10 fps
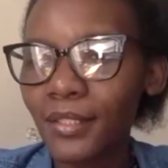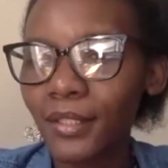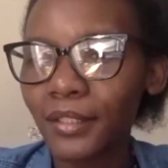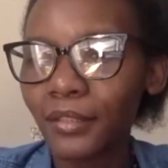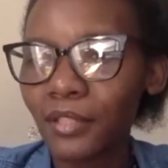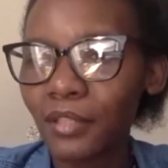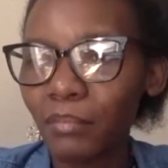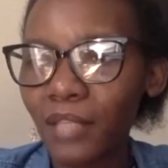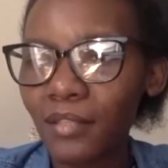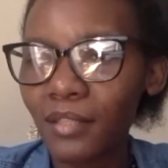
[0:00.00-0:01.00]
So it was
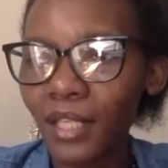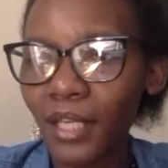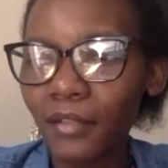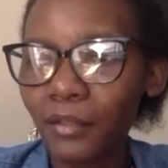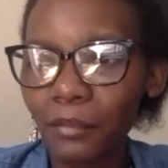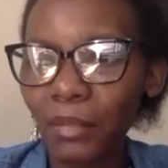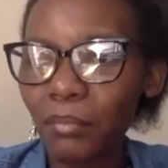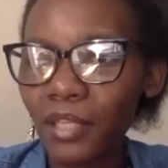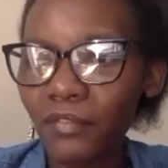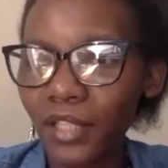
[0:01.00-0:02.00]
amazing. I don't know,
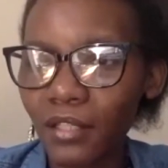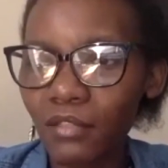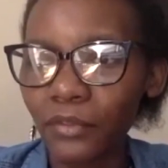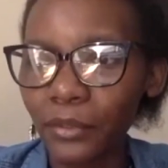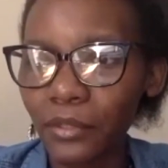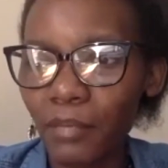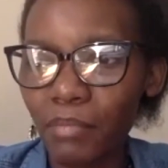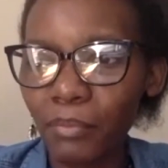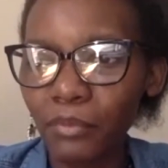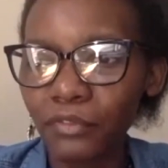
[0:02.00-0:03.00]
maybe I even asked for some
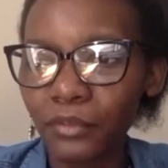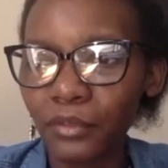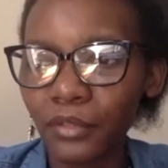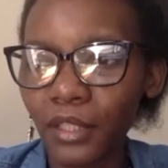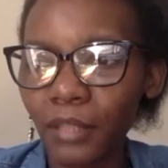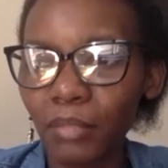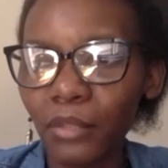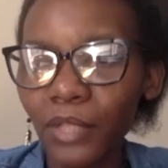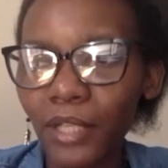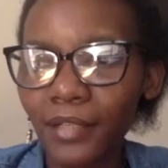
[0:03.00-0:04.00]
people for their
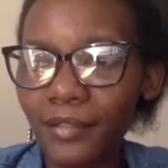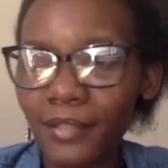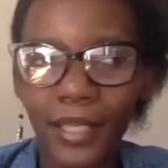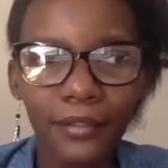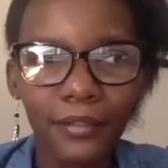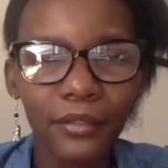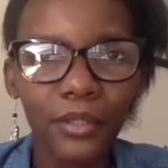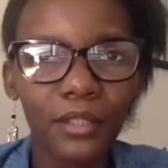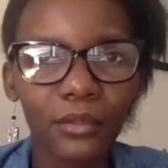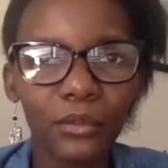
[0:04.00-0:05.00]
meal cards. I don't
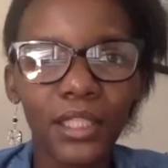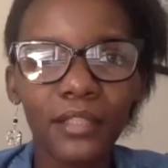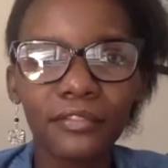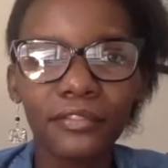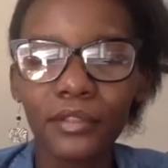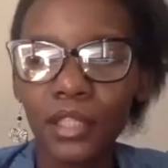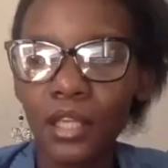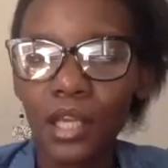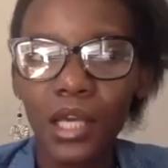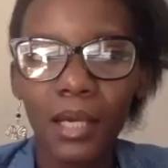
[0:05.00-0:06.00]
know, I could have.
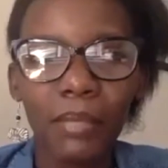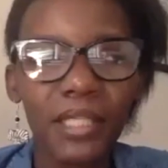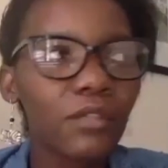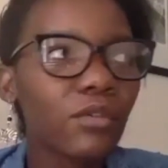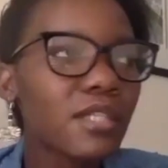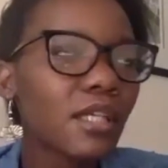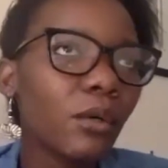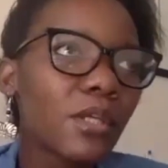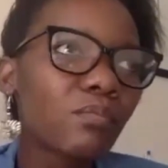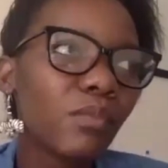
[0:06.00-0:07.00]
But yeah, it was the
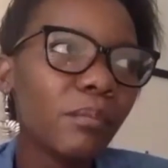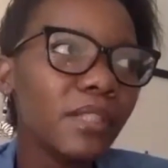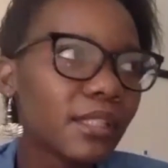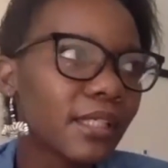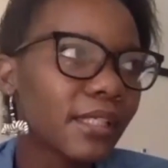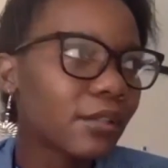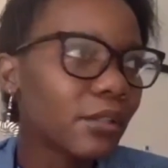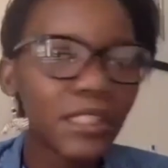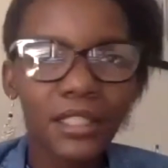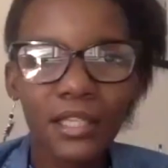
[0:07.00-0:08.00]
longest moment, like
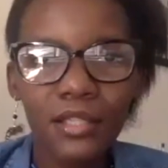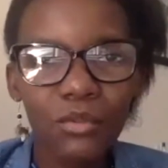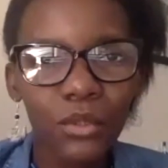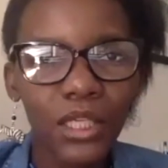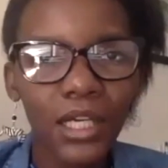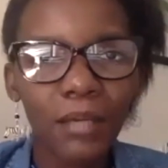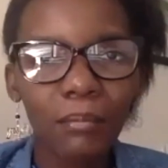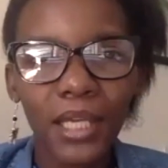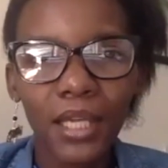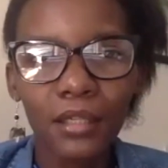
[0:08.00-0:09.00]
holidays could
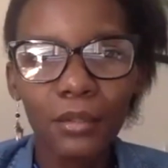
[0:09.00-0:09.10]
come. I